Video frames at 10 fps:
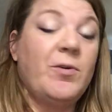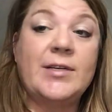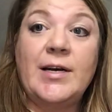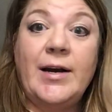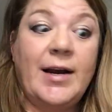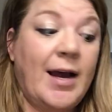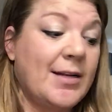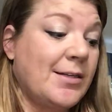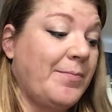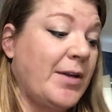Unitarian
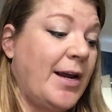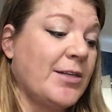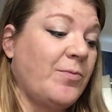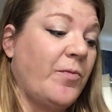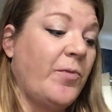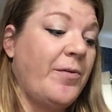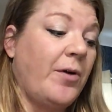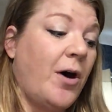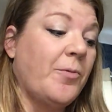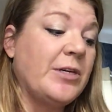concept. The next one, we will
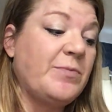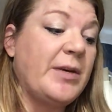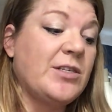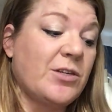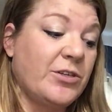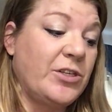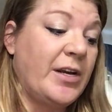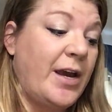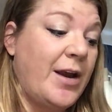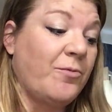always be
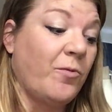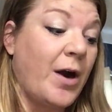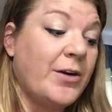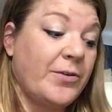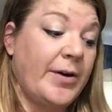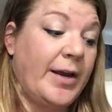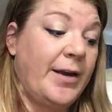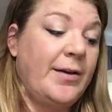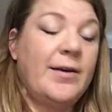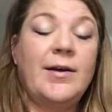searching and wondering.